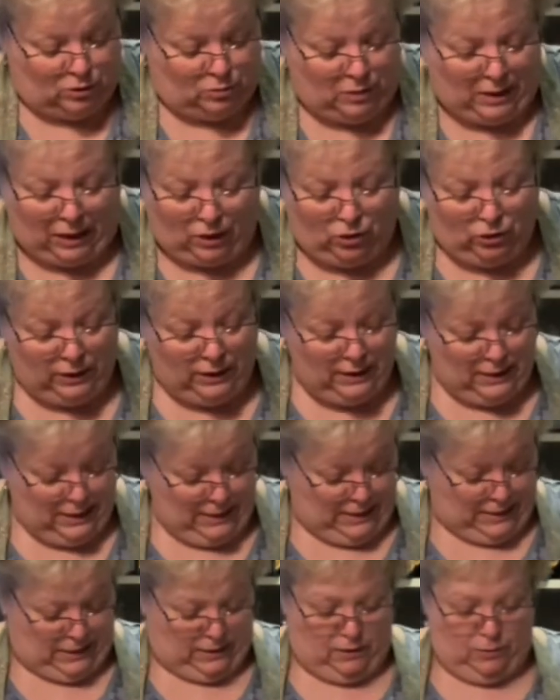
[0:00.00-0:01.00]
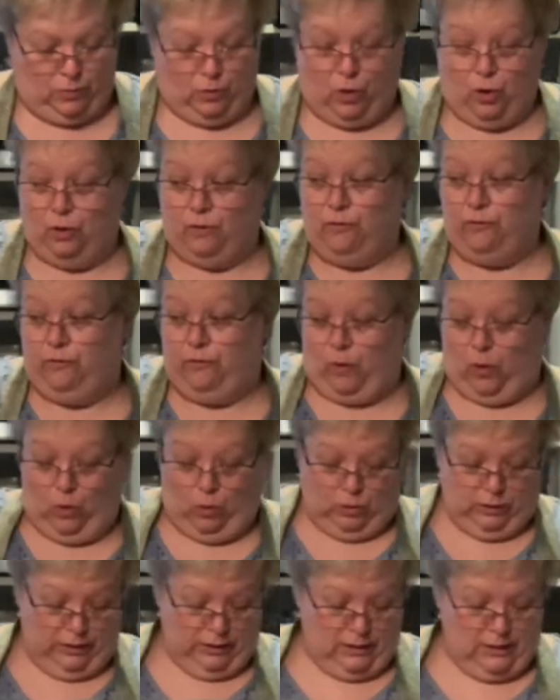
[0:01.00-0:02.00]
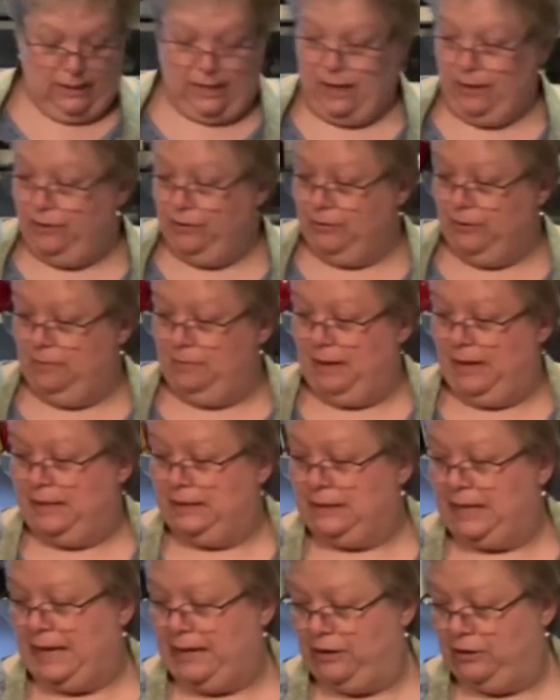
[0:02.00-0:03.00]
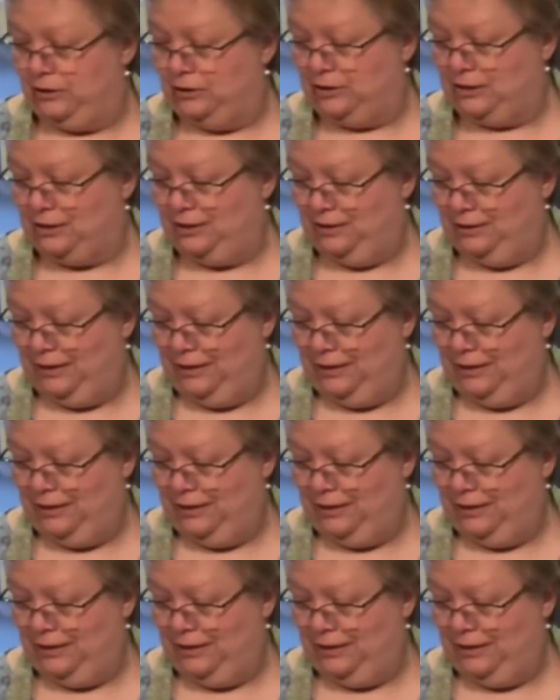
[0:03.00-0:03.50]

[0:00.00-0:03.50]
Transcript: We're not going to knead it. We're going to fold it together and make layers.